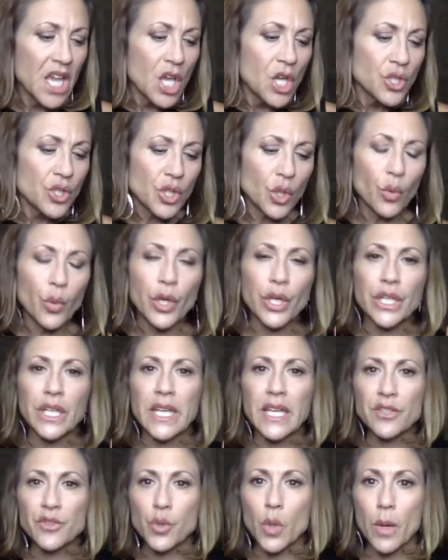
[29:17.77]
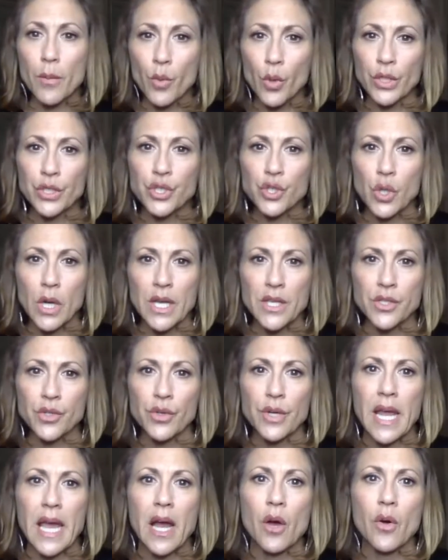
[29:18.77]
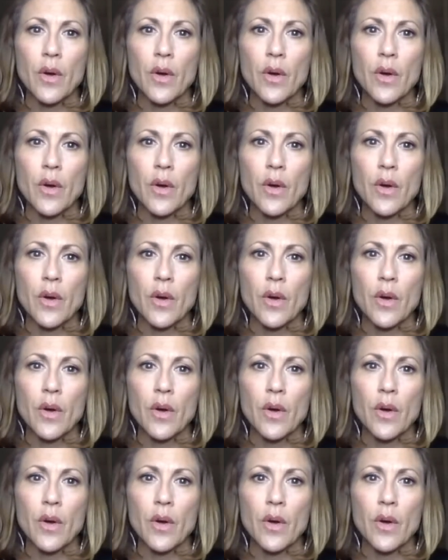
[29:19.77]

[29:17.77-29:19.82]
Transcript: So we're going to get to our moisturizer now.